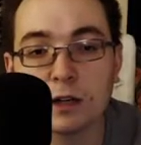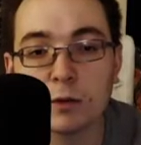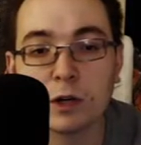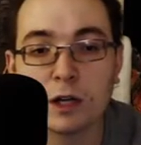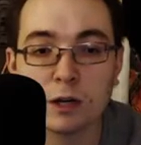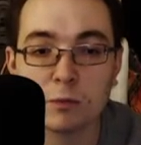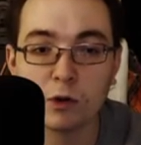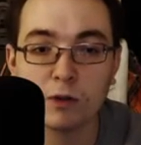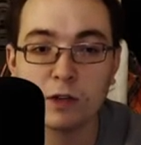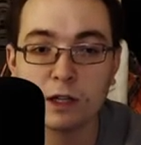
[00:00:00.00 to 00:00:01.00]
we're getting
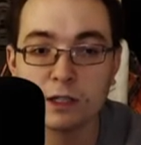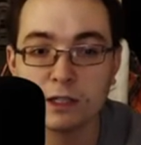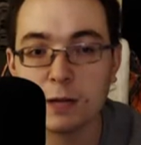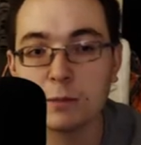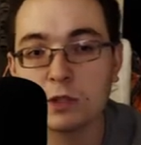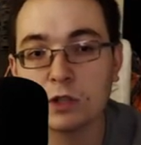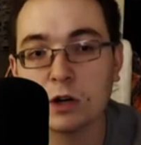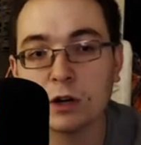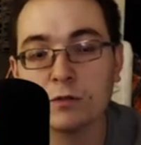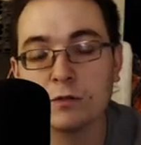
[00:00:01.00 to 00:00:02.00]
more of like a depth
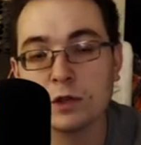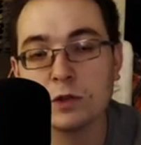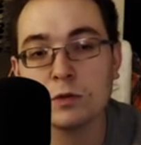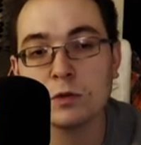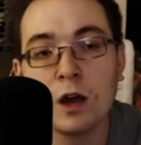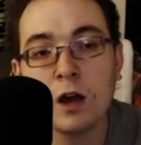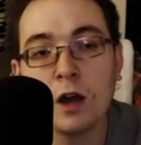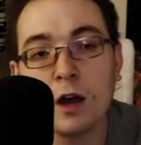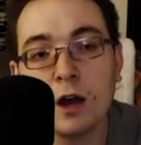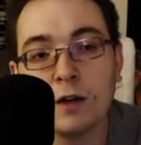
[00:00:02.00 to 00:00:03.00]
chart view
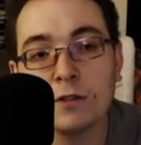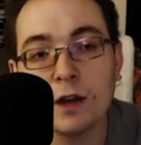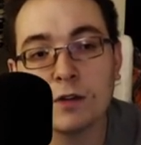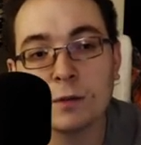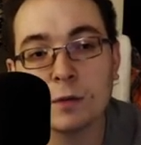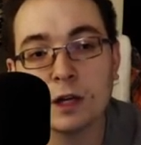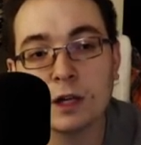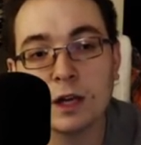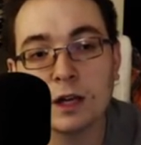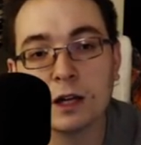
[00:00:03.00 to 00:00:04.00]
of
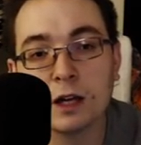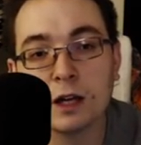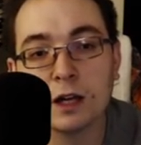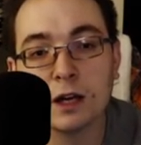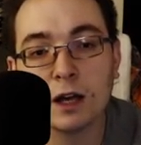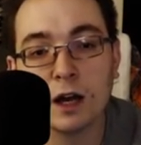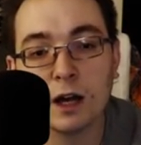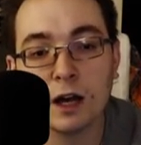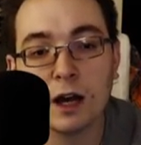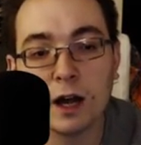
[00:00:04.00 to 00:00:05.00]
everybody, and I,
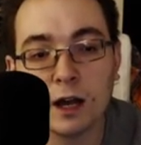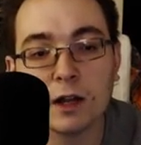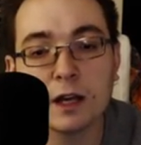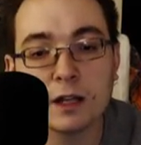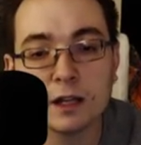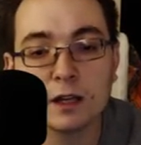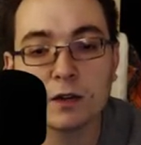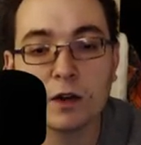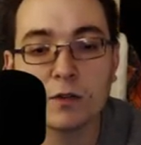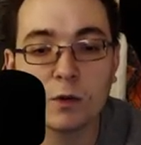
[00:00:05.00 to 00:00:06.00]
I, I like it.
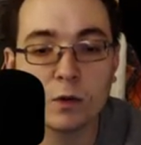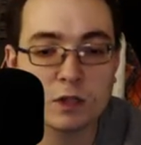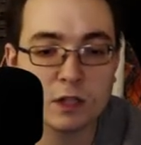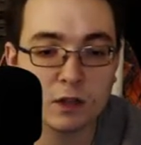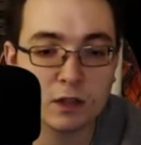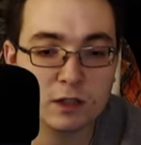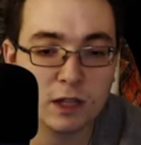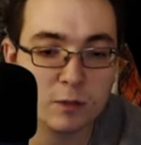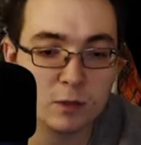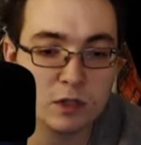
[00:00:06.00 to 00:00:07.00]
And of course, it looks
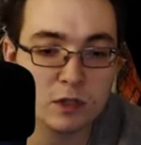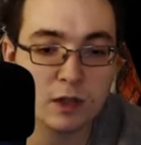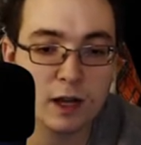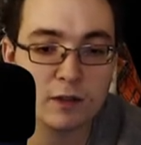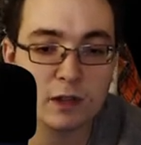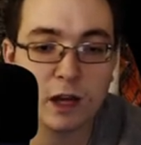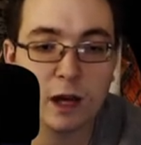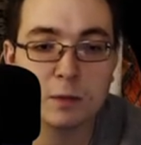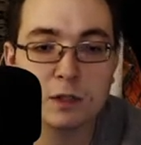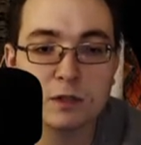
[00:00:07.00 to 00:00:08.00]
like we're still having the
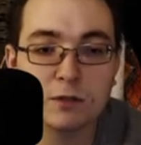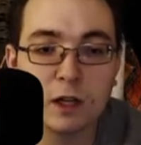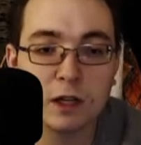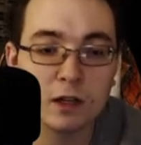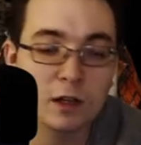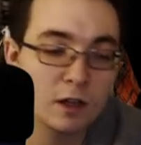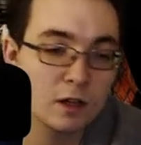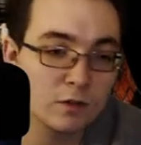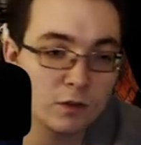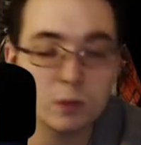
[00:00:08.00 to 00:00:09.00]
option of like
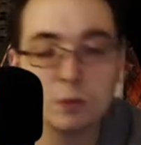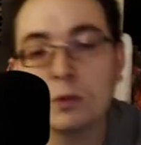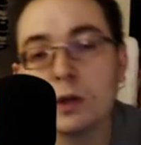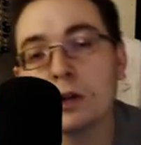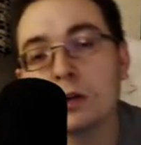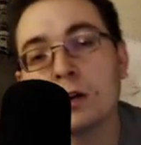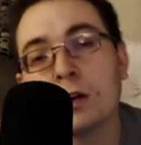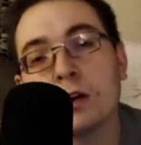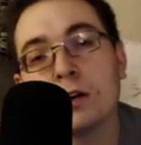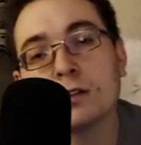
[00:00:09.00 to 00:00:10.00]
viewing player
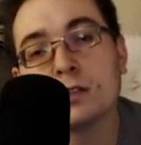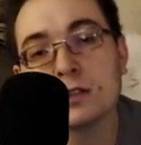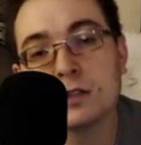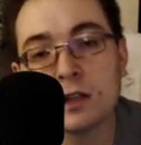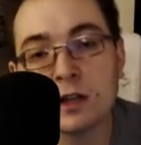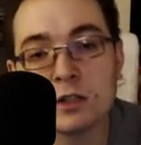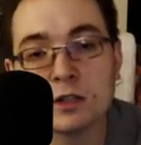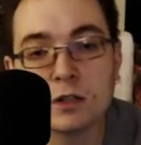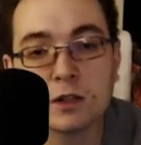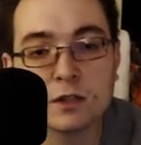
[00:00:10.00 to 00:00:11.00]
cards and such.
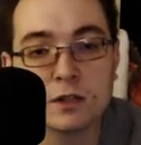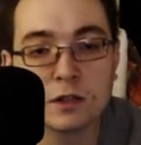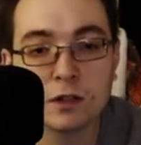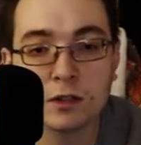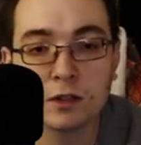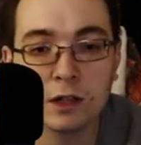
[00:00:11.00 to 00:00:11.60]
You can still